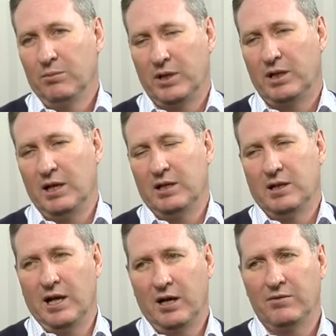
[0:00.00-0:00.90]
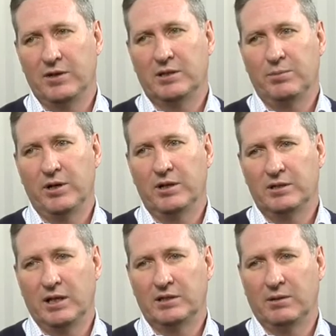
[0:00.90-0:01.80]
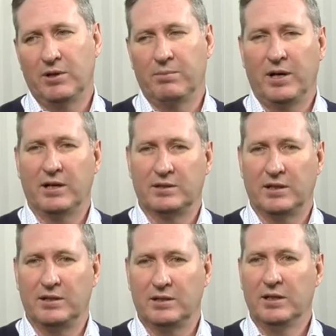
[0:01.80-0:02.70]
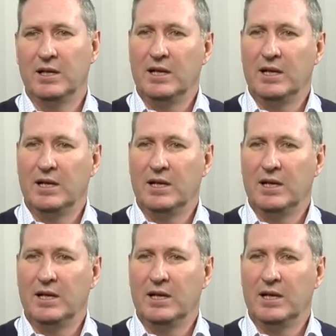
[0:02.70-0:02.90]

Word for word: but there is a lack of experience at some of the power stations.